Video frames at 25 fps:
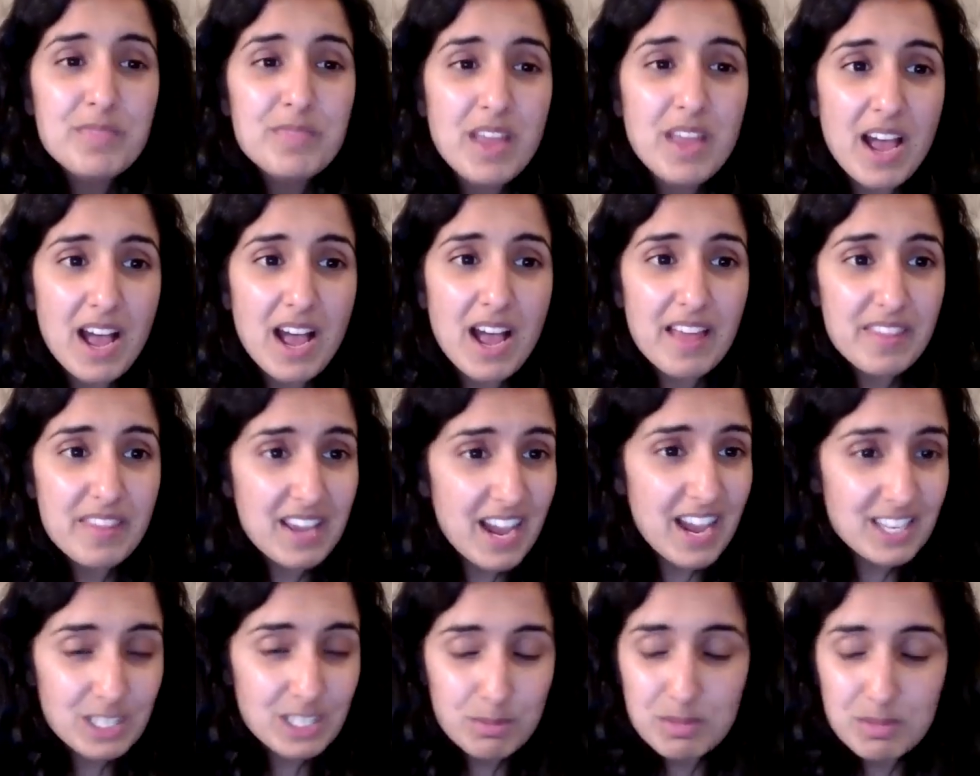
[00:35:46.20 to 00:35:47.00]
the
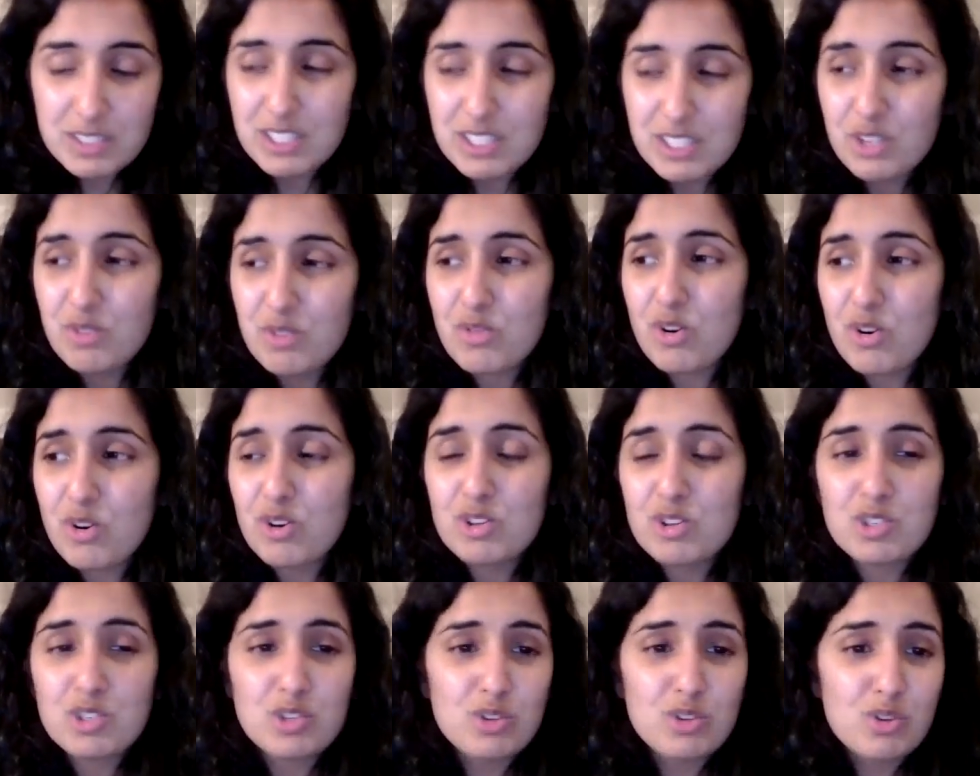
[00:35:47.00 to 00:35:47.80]
customers that you've
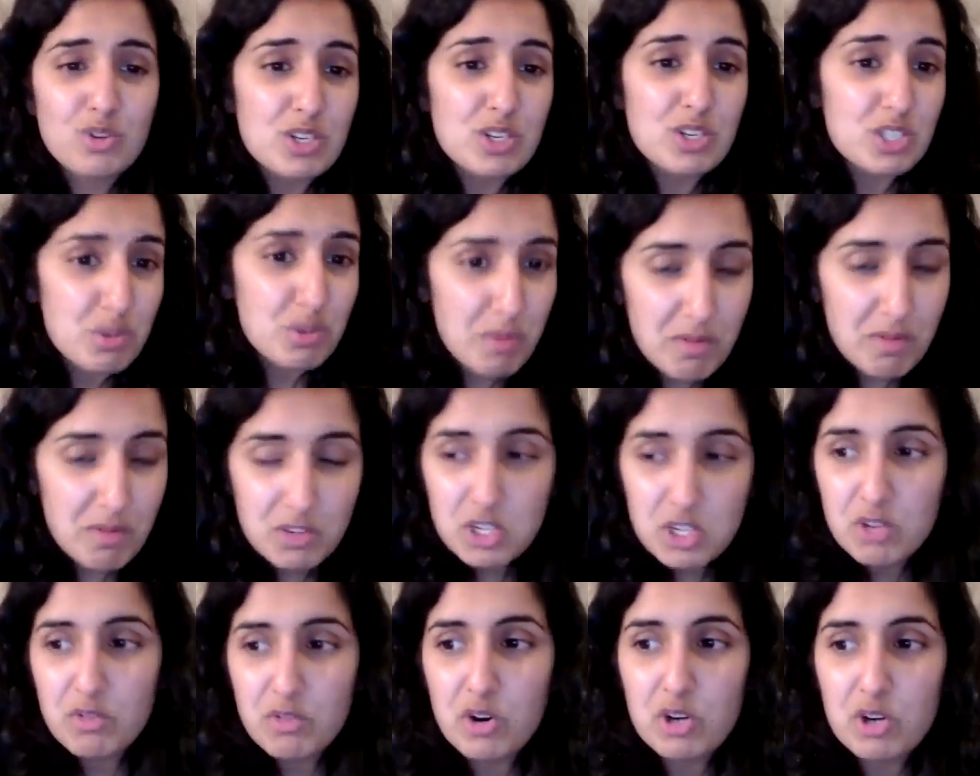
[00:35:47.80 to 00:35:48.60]
grown to and to the
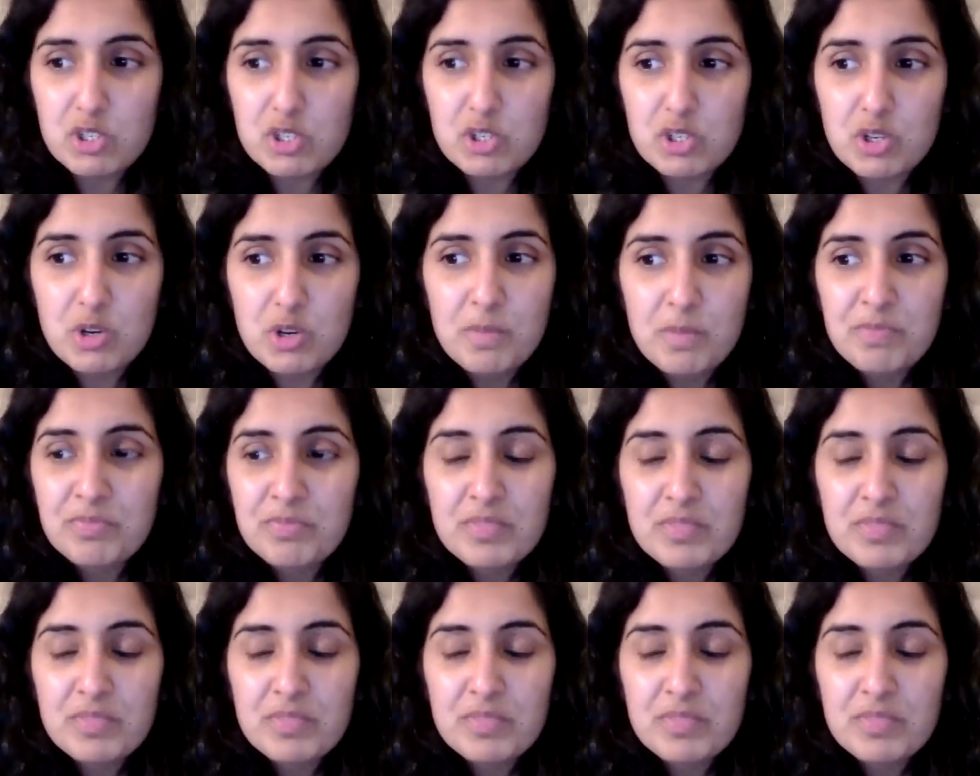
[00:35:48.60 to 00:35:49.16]
revenue you've grown to.